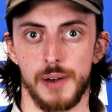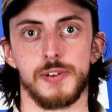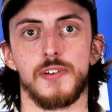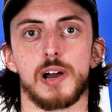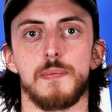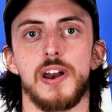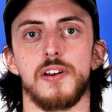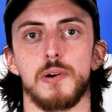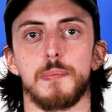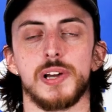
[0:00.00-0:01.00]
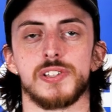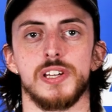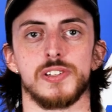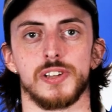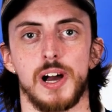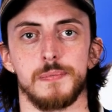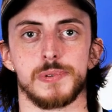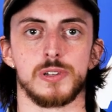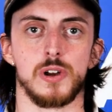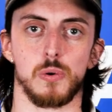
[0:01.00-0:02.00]
We recommend replacing these
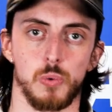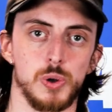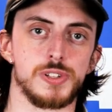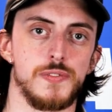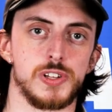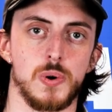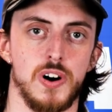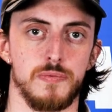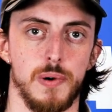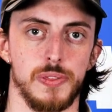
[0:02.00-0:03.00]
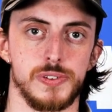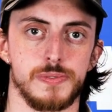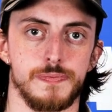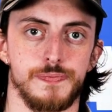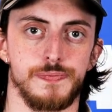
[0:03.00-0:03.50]
lamps once every 12 months.